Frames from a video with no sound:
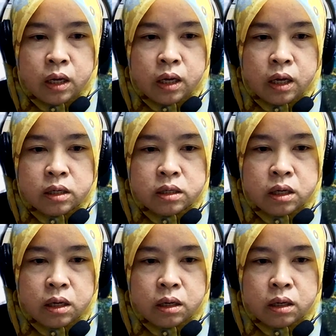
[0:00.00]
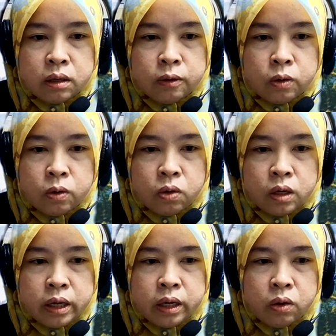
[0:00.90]
Escherichia
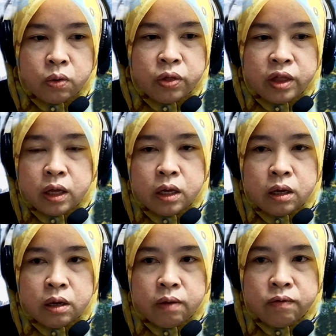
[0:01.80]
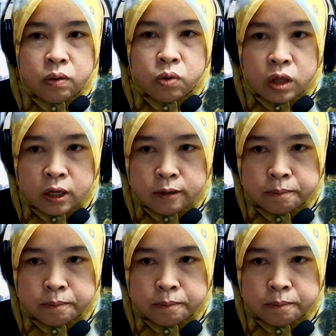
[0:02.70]
coli growth in river water.